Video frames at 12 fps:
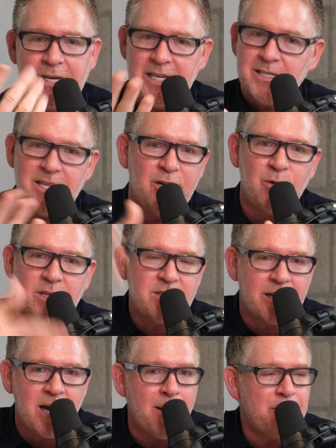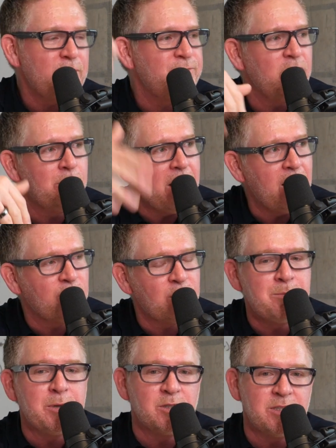But he's going to do it. He's like, I'm going to film
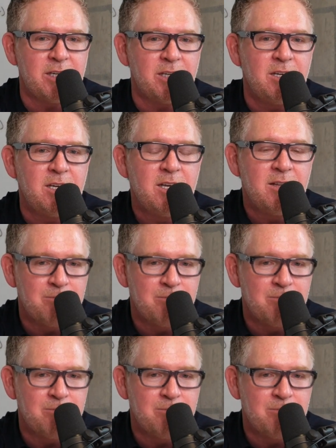every building,